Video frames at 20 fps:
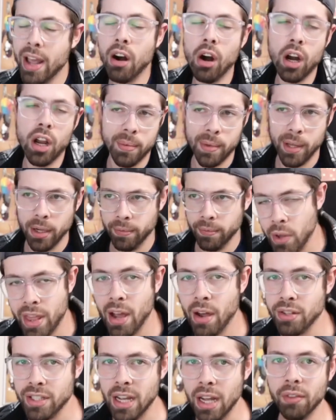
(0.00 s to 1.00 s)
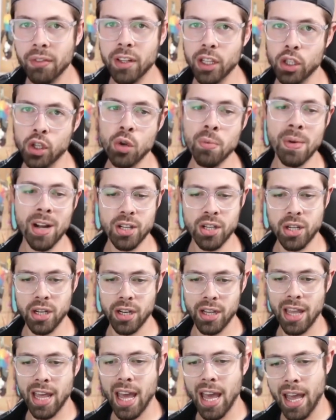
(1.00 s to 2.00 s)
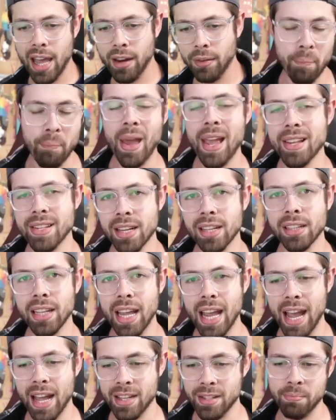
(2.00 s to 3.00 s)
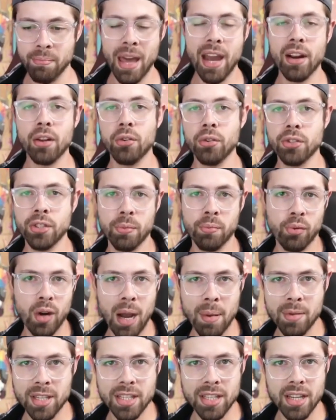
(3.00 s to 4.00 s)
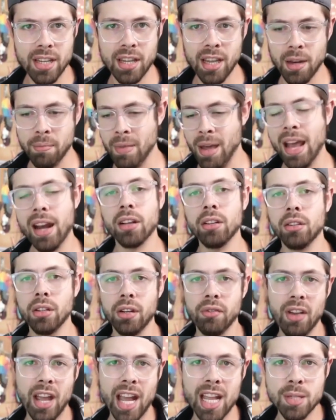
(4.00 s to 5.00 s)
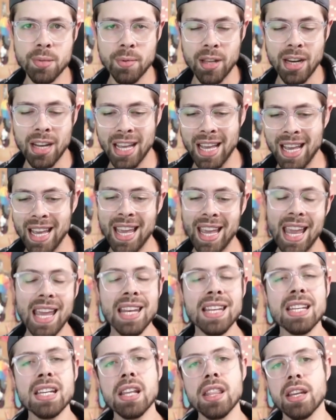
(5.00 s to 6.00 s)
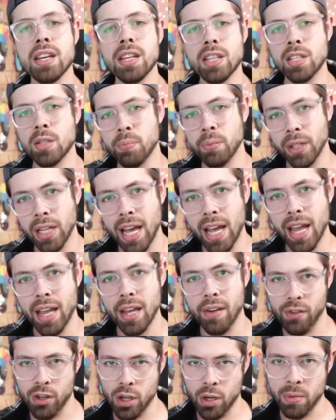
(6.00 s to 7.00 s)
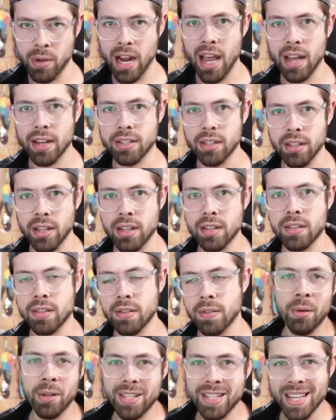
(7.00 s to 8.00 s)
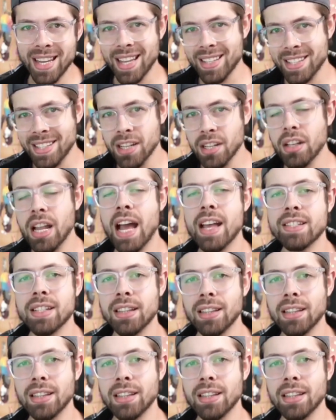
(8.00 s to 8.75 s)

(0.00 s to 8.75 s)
argument. Without delving too much into that, it basically adds medical supremacy and medical advancement into the display of human excellence. But see, it still has a